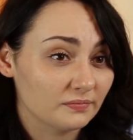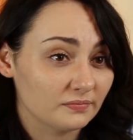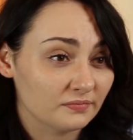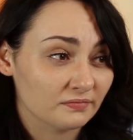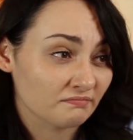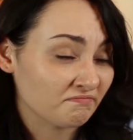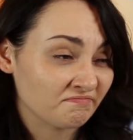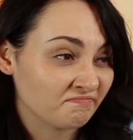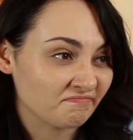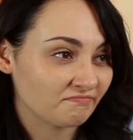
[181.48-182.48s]

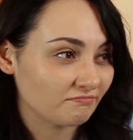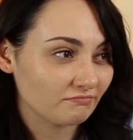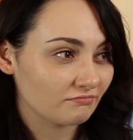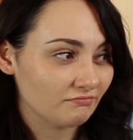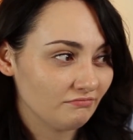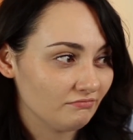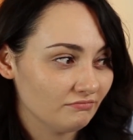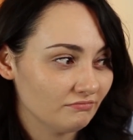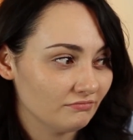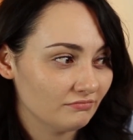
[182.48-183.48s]

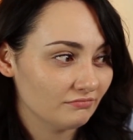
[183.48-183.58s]
Nobody speaks.